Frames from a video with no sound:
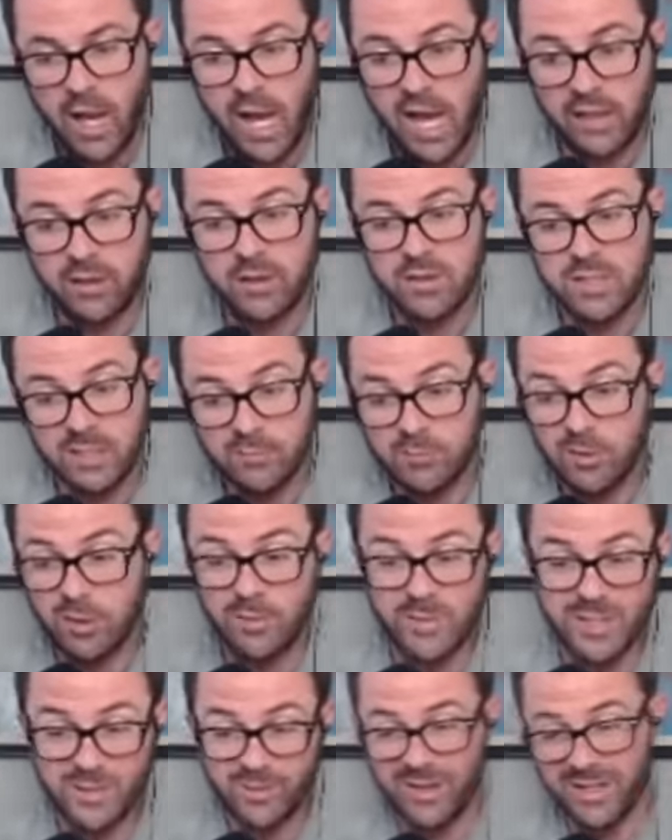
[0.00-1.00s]
And there's some
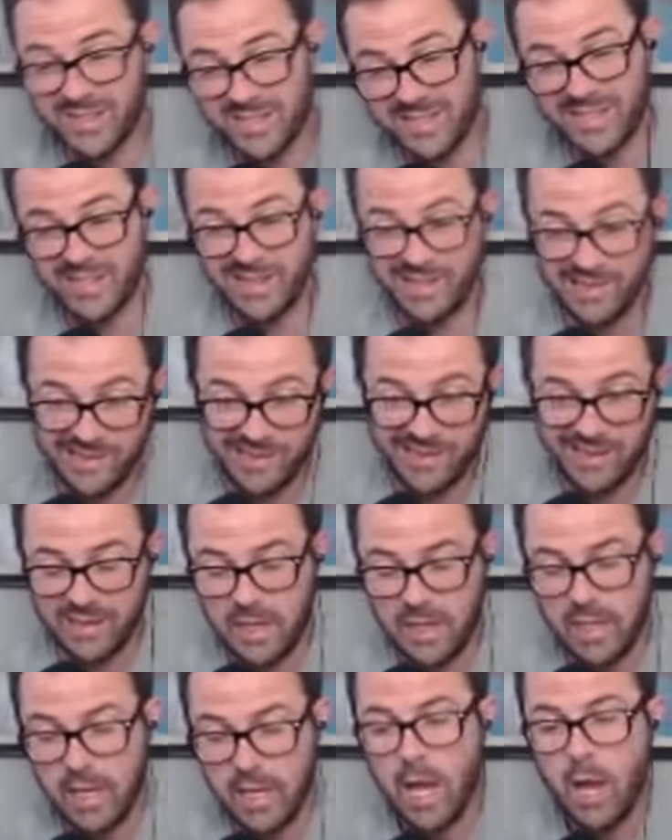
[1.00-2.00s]
groups where it's like,
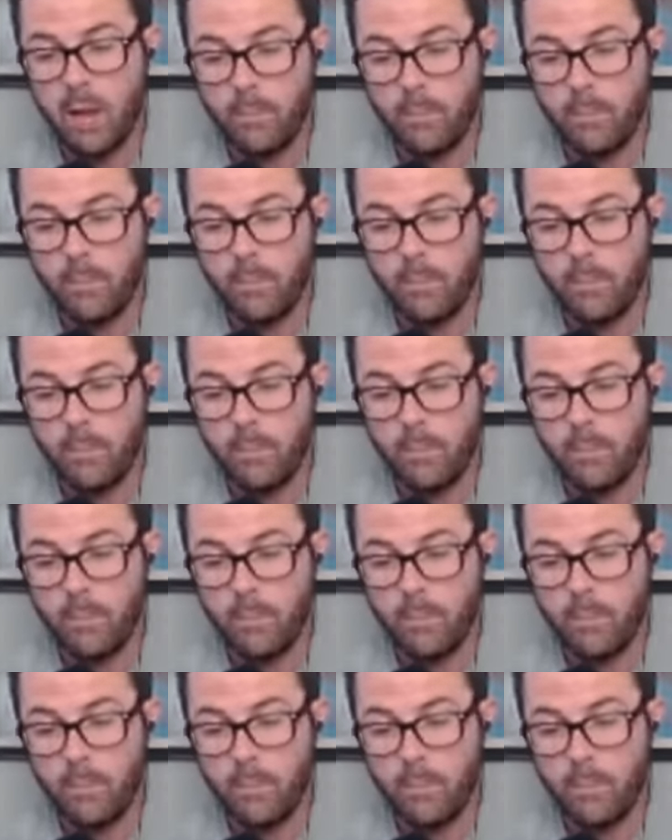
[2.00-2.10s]
eh,